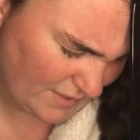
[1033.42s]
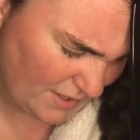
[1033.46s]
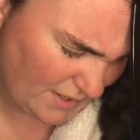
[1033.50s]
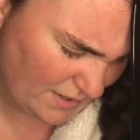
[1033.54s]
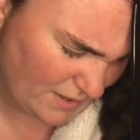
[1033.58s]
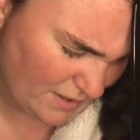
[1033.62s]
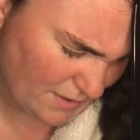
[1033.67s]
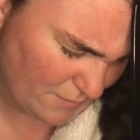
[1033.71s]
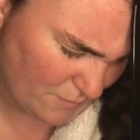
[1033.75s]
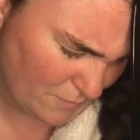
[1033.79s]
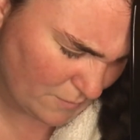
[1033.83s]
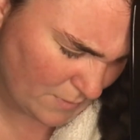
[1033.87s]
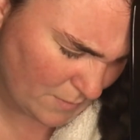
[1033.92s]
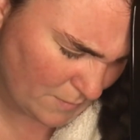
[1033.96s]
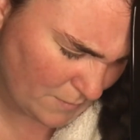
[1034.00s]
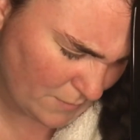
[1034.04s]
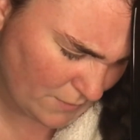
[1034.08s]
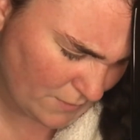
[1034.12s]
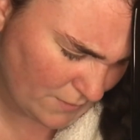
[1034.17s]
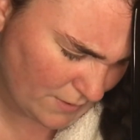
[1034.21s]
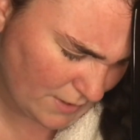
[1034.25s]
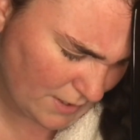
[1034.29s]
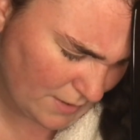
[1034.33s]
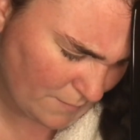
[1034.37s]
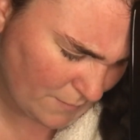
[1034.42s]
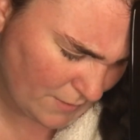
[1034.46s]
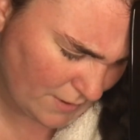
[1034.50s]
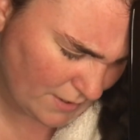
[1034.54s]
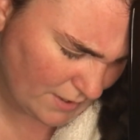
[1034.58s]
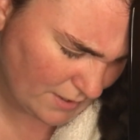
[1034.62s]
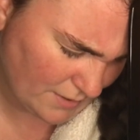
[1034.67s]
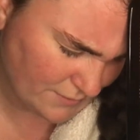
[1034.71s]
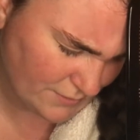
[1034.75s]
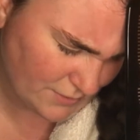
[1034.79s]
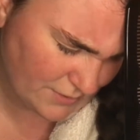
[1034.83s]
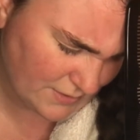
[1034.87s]
I can't remember her name
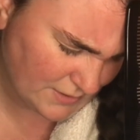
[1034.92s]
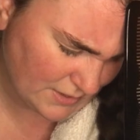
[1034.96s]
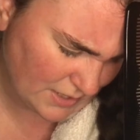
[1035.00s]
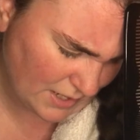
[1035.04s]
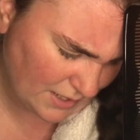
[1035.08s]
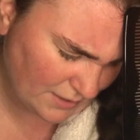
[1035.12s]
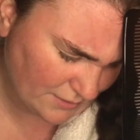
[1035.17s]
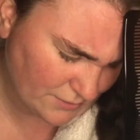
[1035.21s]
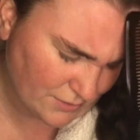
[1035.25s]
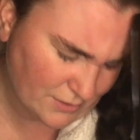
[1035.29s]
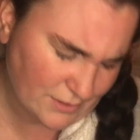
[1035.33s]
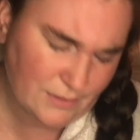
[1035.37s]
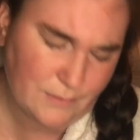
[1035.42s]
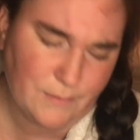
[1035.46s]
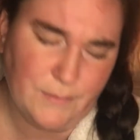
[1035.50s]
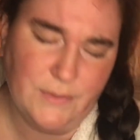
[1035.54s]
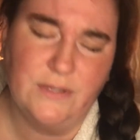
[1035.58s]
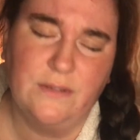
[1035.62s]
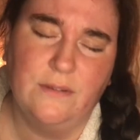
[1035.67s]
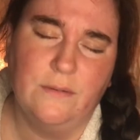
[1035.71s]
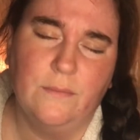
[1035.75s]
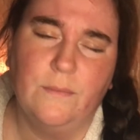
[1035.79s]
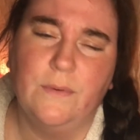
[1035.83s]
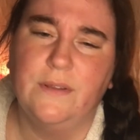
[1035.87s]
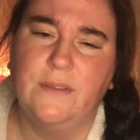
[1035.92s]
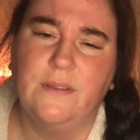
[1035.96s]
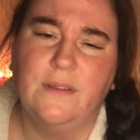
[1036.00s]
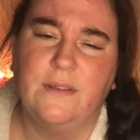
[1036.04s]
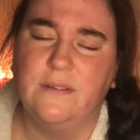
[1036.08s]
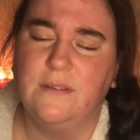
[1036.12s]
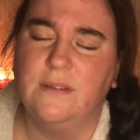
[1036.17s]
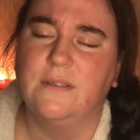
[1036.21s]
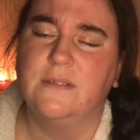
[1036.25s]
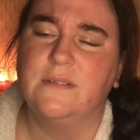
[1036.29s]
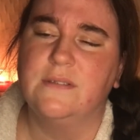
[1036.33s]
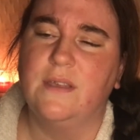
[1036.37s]
right now. She's an actress, but the
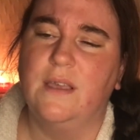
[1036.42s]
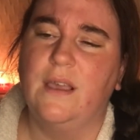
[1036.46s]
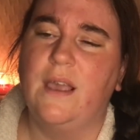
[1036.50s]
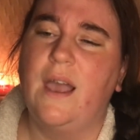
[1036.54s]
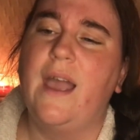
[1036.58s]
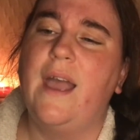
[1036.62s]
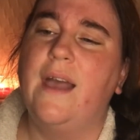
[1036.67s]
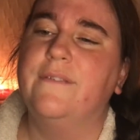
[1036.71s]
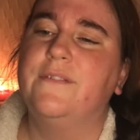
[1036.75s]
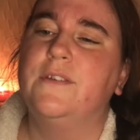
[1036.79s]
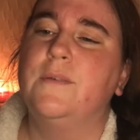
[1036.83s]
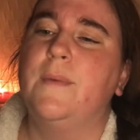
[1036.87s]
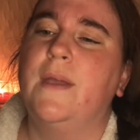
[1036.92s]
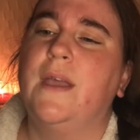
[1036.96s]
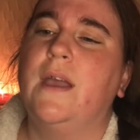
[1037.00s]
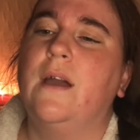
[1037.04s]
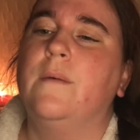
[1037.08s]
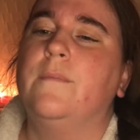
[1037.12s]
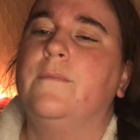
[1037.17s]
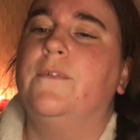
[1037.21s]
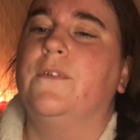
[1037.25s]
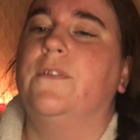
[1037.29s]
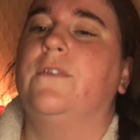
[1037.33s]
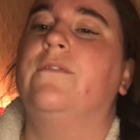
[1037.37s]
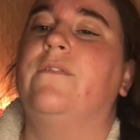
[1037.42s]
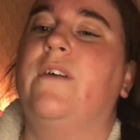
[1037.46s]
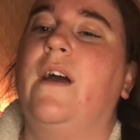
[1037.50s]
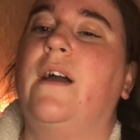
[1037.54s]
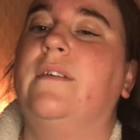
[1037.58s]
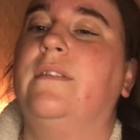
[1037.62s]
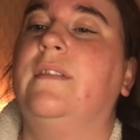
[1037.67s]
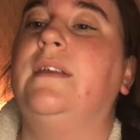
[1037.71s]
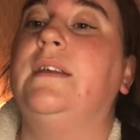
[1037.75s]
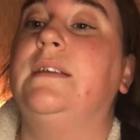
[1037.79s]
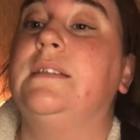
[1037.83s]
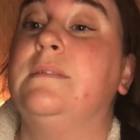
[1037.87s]
one that's like, I have to make up for the
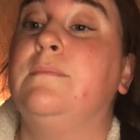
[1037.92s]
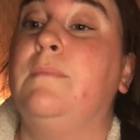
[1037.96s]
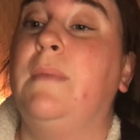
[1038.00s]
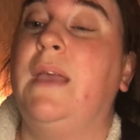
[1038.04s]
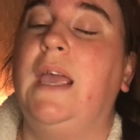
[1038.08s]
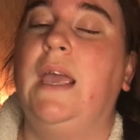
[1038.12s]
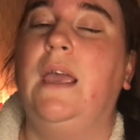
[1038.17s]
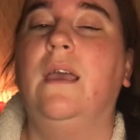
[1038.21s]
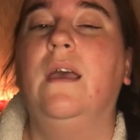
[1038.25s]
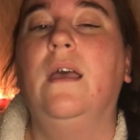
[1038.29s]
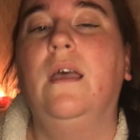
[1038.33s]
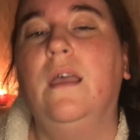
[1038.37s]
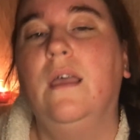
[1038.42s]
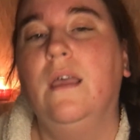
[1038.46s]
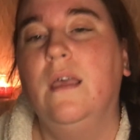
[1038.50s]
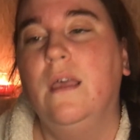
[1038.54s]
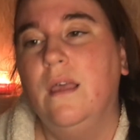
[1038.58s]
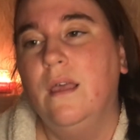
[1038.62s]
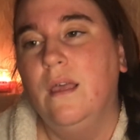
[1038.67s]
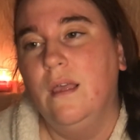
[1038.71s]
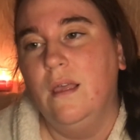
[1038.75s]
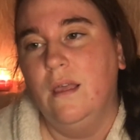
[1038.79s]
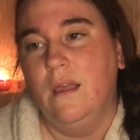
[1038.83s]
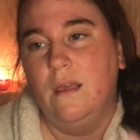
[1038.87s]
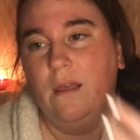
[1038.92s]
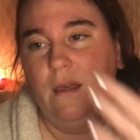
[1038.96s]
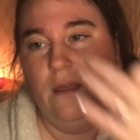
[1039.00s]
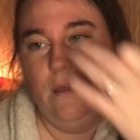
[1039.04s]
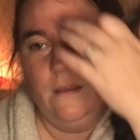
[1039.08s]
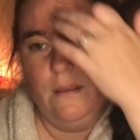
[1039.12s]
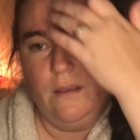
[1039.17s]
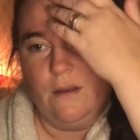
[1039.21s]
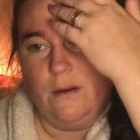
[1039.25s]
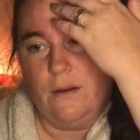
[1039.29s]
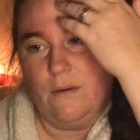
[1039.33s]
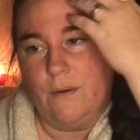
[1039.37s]
fact that it's me.
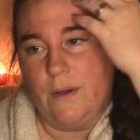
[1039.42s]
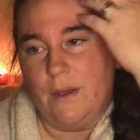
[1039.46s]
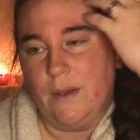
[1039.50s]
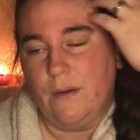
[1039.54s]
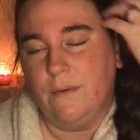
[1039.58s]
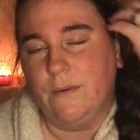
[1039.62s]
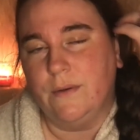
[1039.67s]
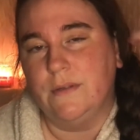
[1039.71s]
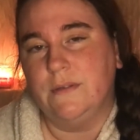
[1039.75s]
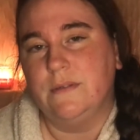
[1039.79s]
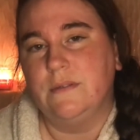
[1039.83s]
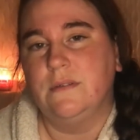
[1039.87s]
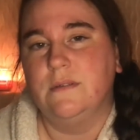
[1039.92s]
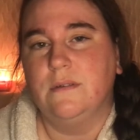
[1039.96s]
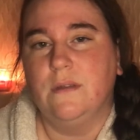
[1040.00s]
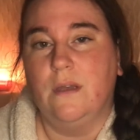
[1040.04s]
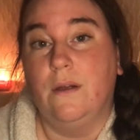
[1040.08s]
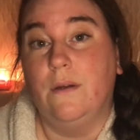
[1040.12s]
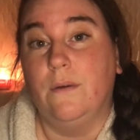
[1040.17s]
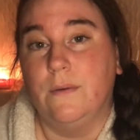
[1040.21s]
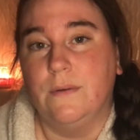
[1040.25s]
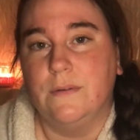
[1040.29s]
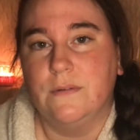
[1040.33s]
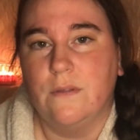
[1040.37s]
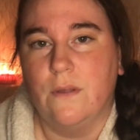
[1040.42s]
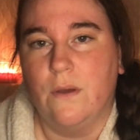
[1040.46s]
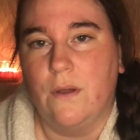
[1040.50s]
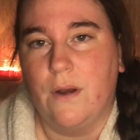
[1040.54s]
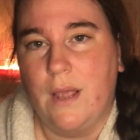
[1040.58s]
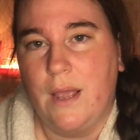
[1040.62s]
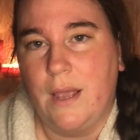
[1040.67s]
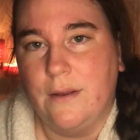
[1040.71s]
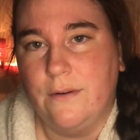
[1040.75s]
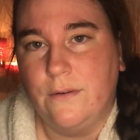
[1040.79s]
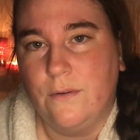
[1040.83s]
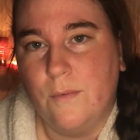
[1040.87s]
I always thought
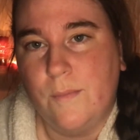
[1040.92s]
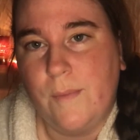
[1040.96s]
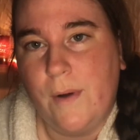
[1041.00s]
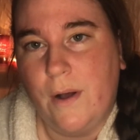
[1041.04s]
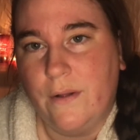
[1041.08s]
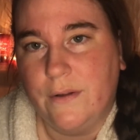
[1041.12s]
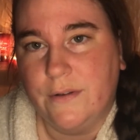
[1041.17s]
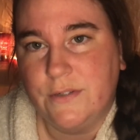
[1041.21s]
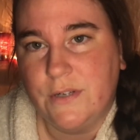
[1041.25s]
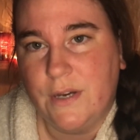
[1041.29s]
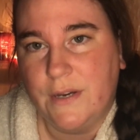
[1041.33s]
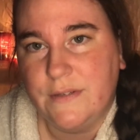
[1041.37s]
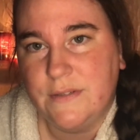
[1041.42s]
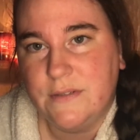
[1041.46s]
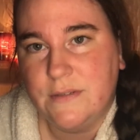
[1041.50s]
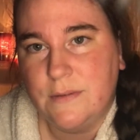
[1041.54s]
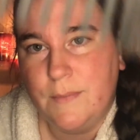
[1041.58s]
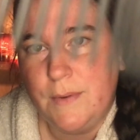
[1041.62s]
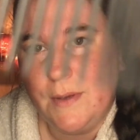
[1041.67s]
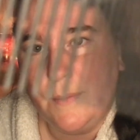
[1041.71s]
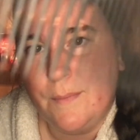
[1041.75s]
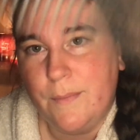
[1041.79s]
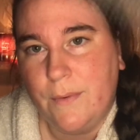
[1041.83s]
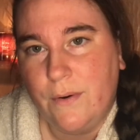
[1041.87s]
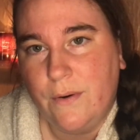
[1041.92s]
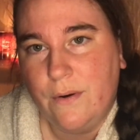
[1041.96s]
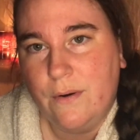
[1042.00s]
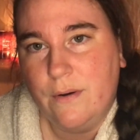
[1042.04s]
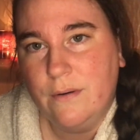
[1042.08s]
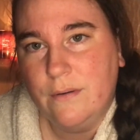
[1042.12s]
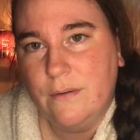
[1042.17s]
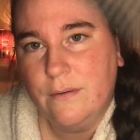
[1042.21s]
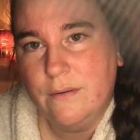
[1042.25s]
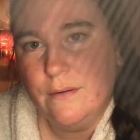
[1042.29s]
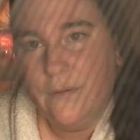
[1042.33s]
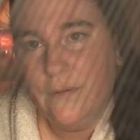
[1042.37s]
I had to apologize to people.